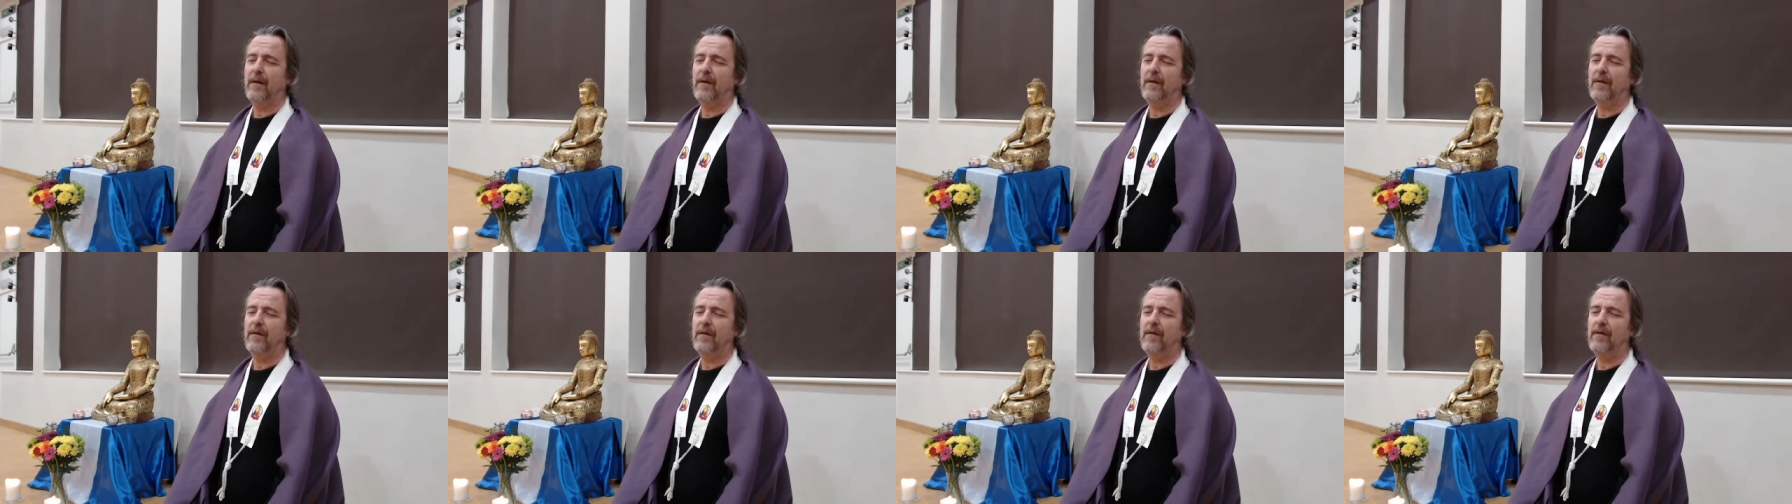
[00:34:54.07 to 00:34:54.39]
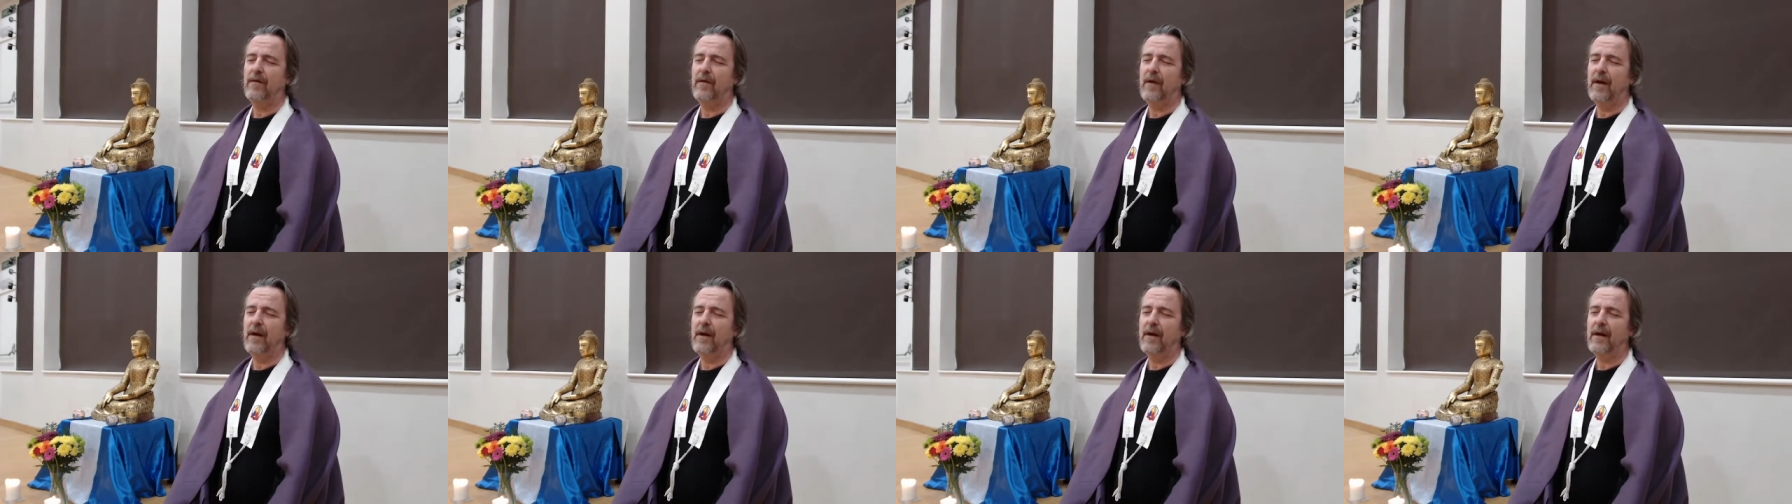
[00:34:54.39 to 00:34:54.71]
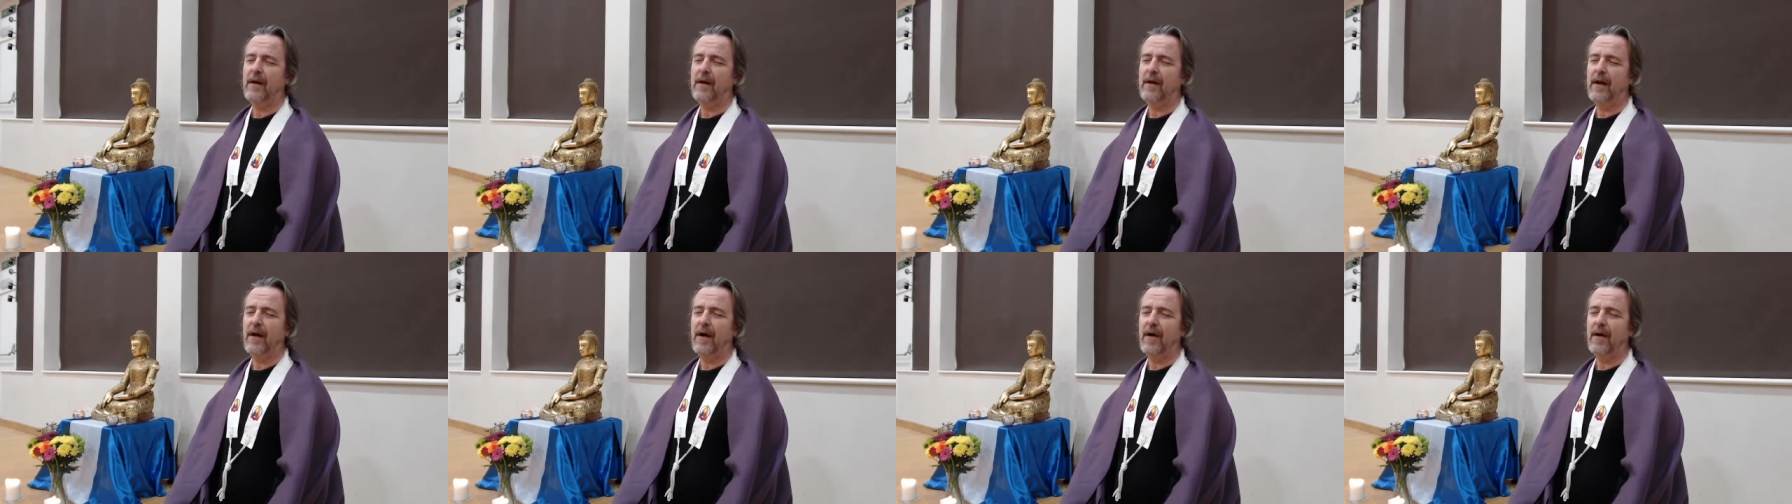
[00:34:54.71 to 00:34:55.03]
just gently
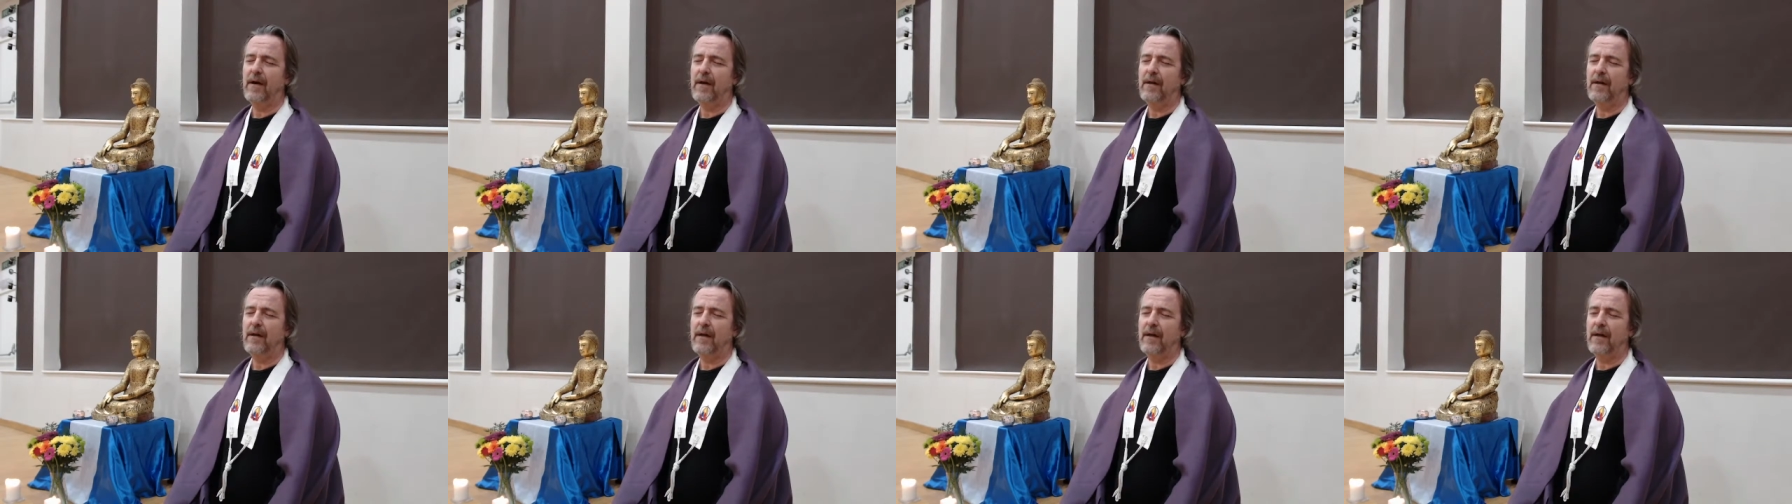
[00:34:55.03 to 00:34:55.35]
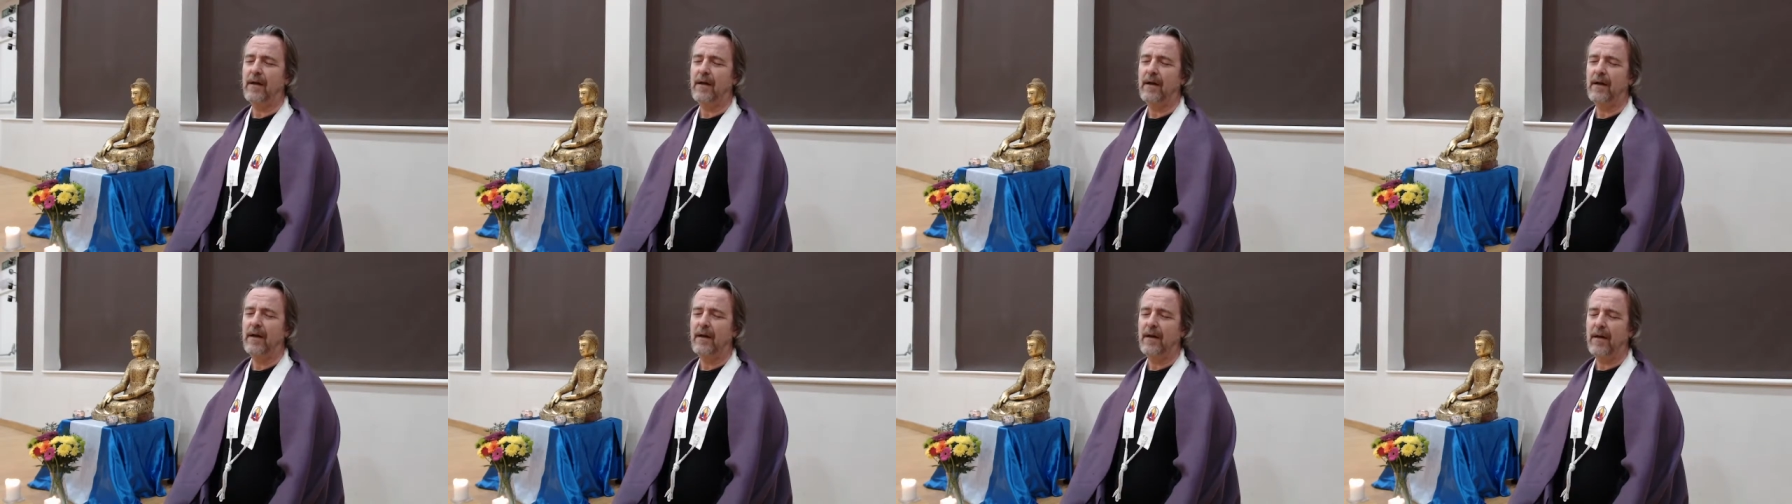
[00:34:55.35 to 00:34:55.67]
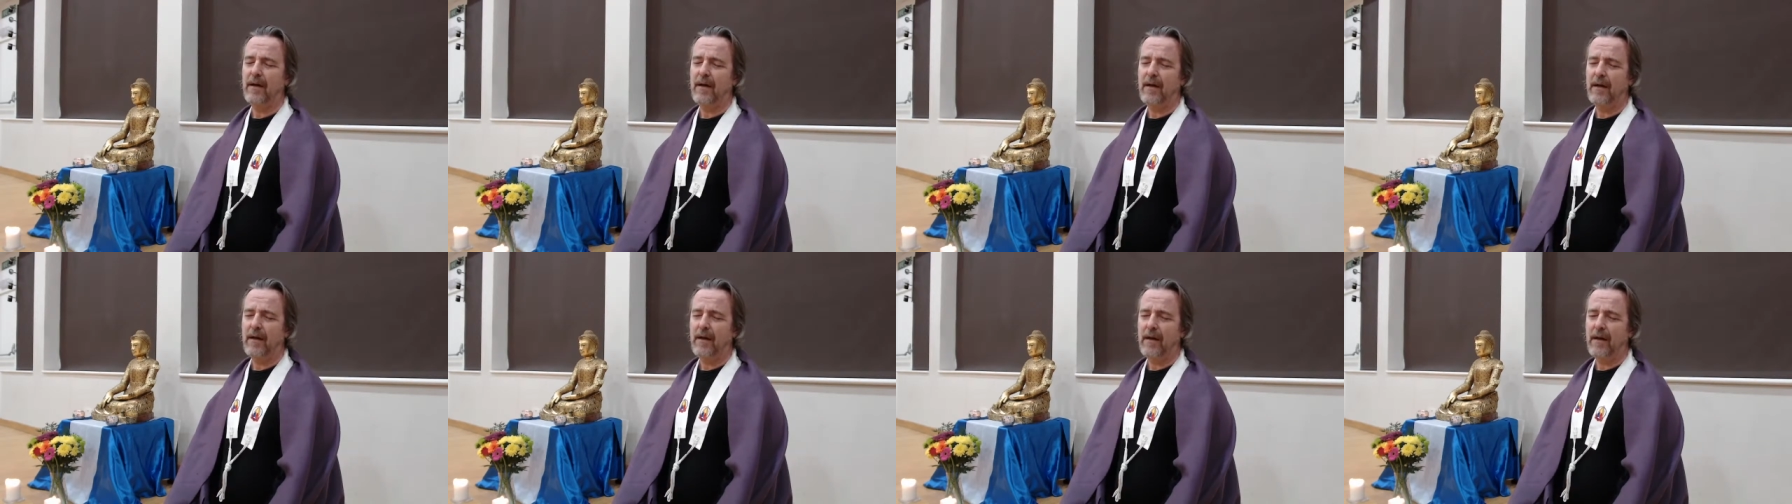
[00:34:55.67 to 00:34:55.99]
guiding
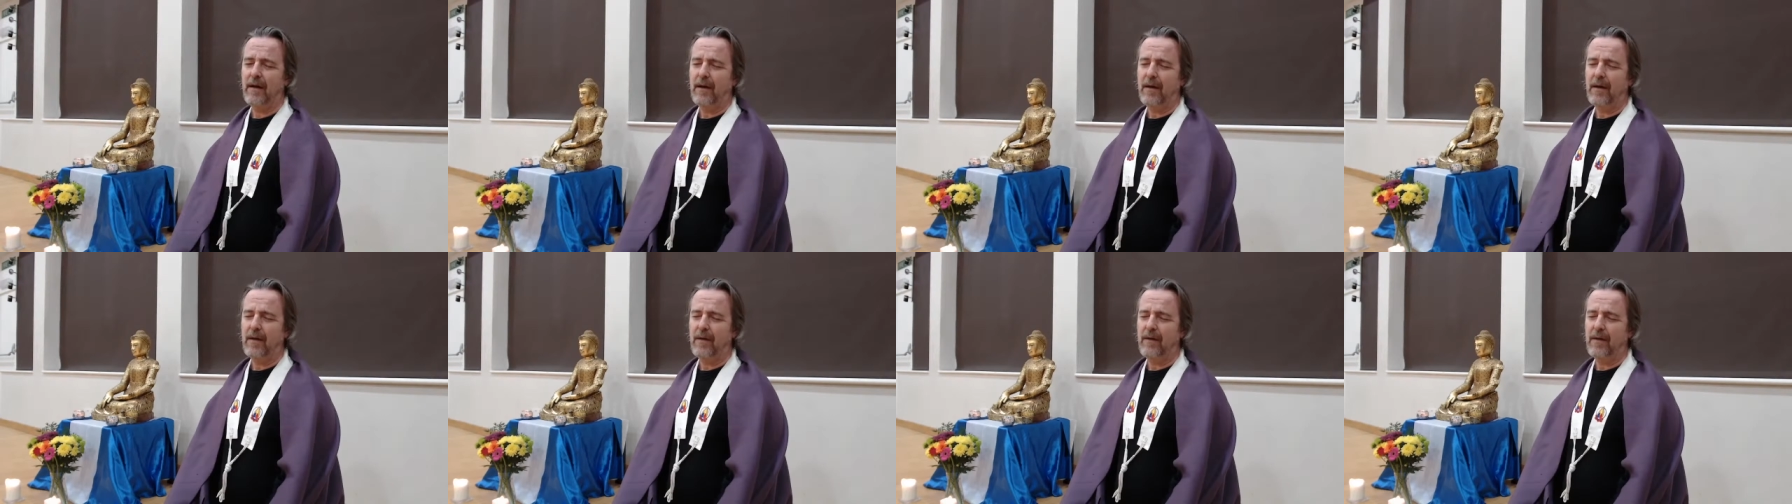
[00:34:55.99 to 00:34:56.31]
your